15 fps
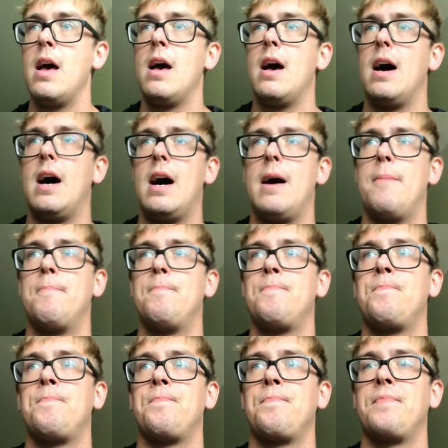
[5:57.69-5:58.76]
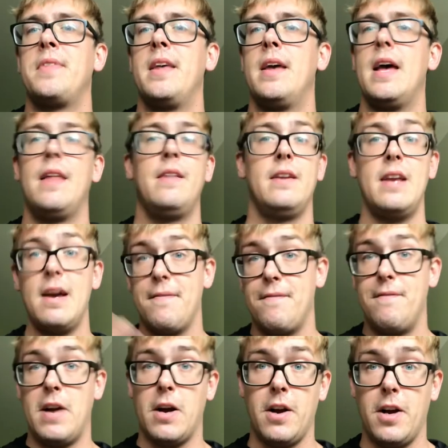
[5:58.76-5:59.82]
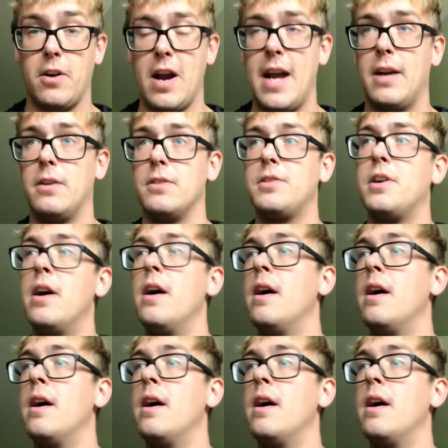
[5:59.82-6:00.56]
And then yeah, vary your angles.